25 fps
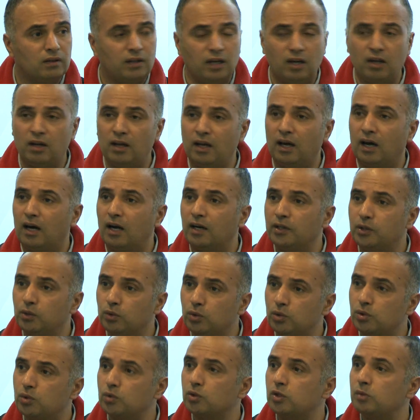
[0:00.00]
they are
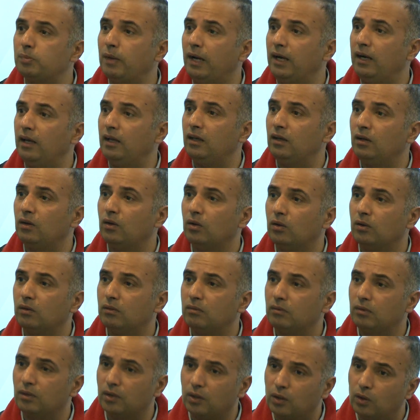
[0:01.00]
used to spending
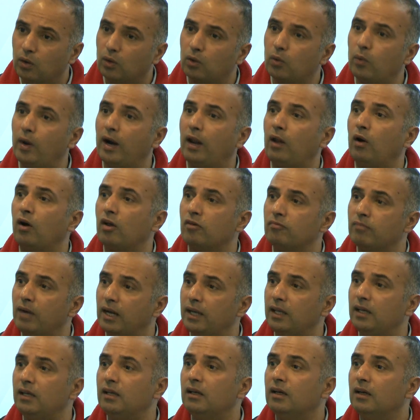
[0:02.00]
you know, quite a lot of
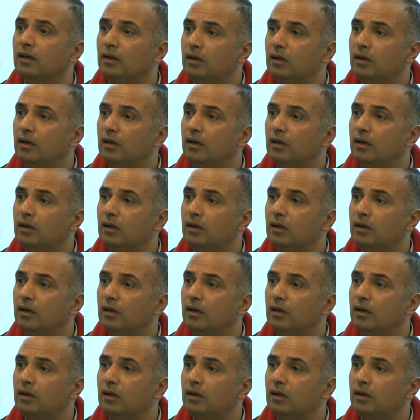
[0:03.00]
money